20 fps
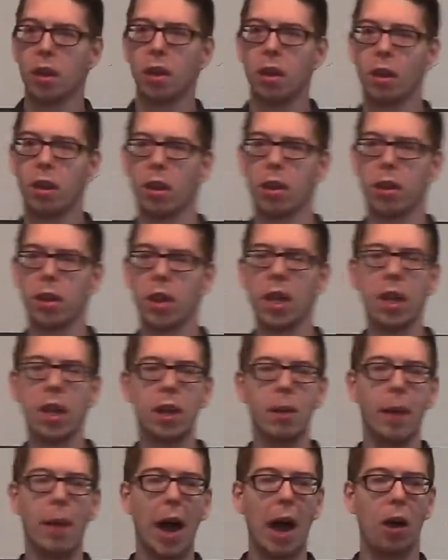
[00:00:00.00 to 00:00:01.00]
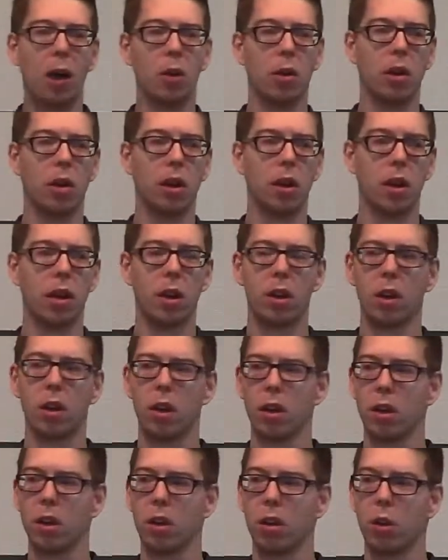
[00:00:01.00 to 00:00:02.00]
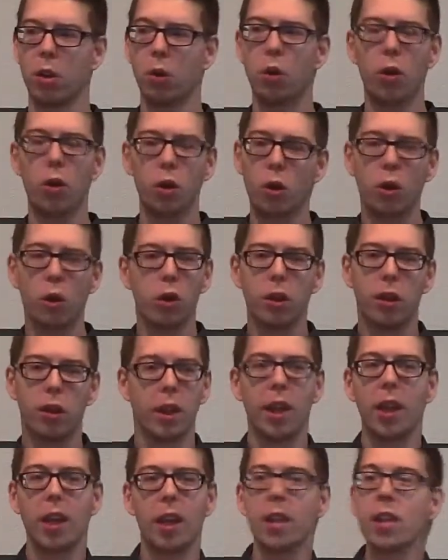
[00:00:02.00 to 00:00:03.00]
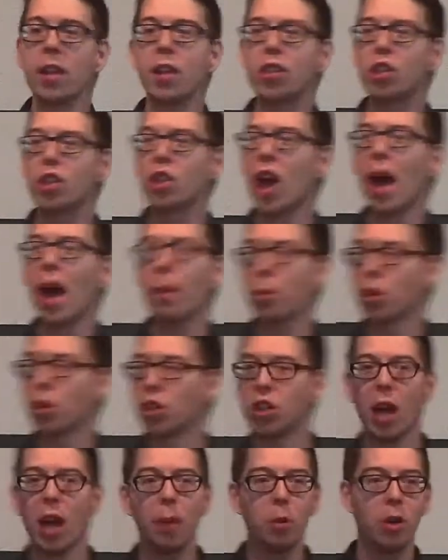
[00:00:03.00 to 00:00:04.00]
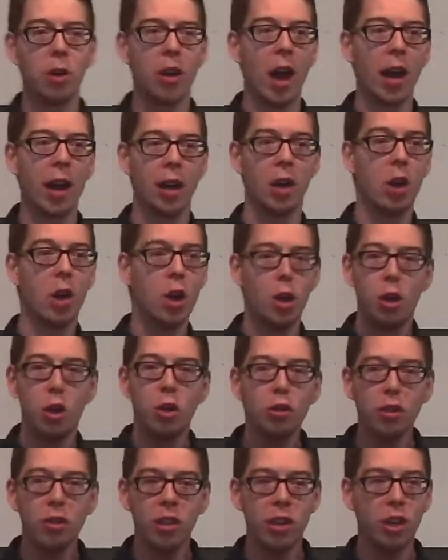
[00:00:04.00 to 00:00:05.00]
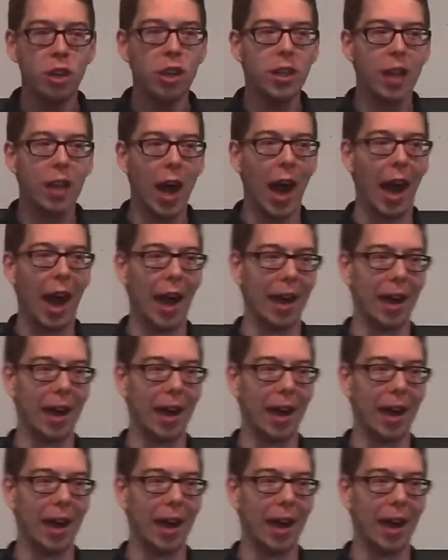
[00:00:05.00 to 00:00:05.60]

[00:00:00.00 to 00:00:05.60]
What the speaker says: Think about who in this chapter, in chapter 9, who's the good guy?